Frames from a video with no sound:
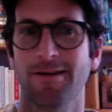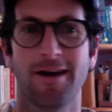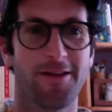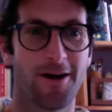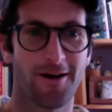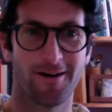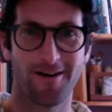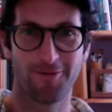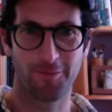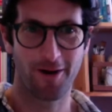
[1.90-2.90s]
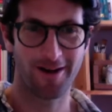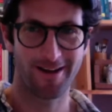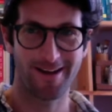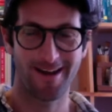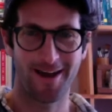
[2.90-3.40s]
Hey there,
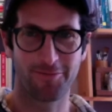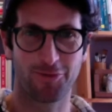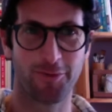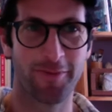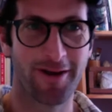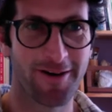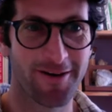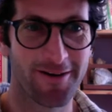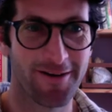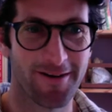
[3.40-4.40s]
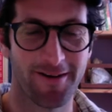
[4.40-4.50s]
everybody at Premiere.